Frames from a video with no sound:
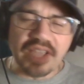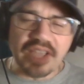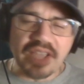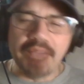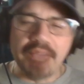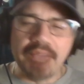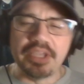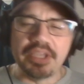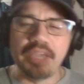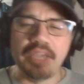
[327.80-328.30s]

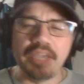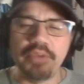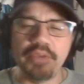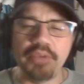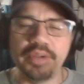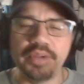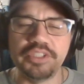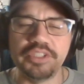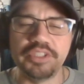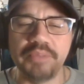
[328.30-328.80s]
Montgomery
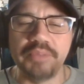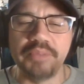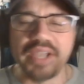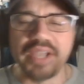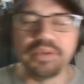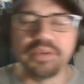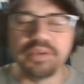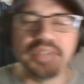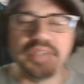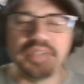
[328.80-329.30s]
or
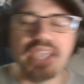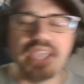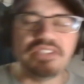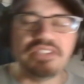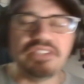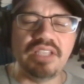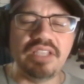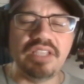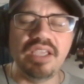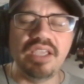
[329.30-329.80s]
Jermichael
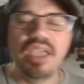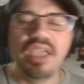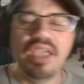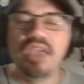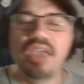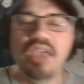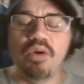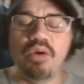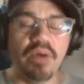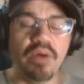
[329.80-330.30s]
Hasty,
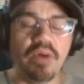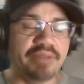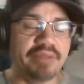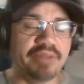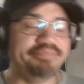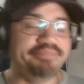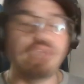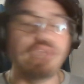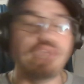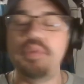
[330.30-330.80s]
or
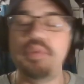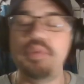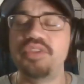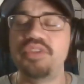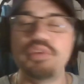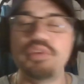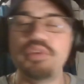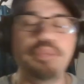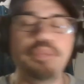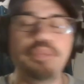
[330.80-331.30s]
maybe
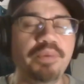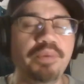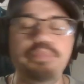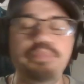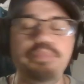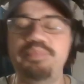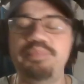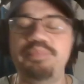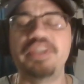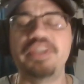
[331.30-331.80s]
they'll
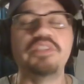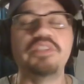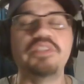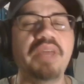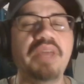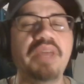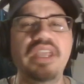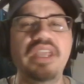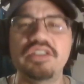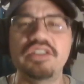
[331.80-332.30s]
pick
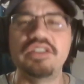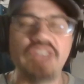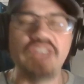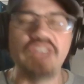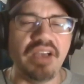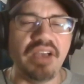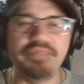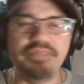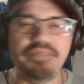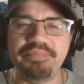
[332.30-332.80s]
somebody else
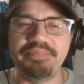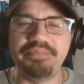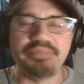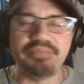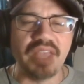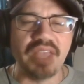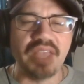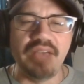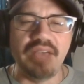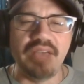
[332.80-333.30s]
off
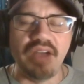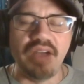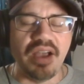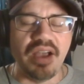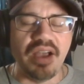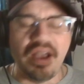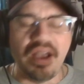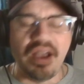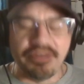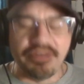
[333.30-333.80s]

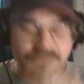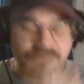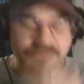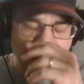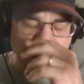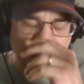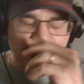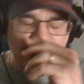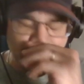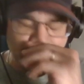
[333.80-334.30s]

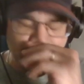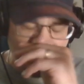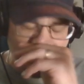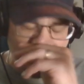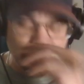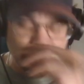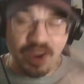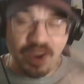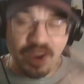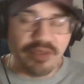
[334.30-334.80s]

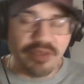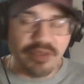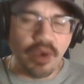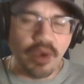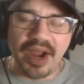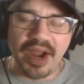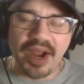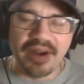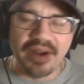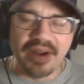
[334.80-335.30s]
the waiver
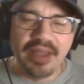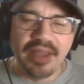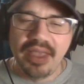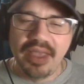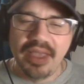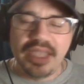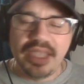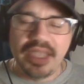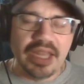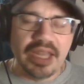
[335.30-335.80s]
wire,
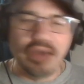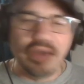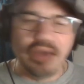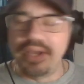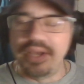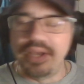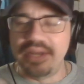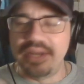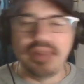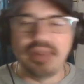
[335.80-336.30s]

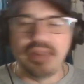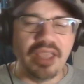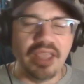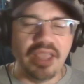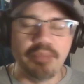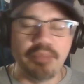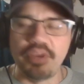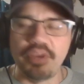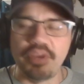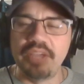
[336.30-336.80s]

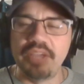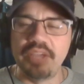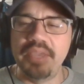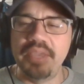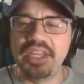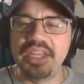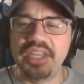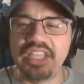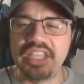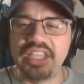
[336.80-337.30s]
and bring him
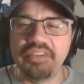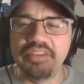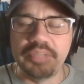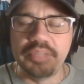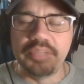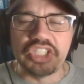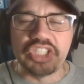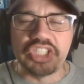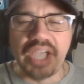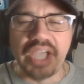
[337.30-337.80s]
in and give him a
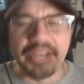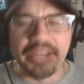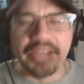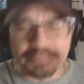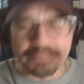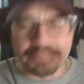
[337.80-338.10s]
shot.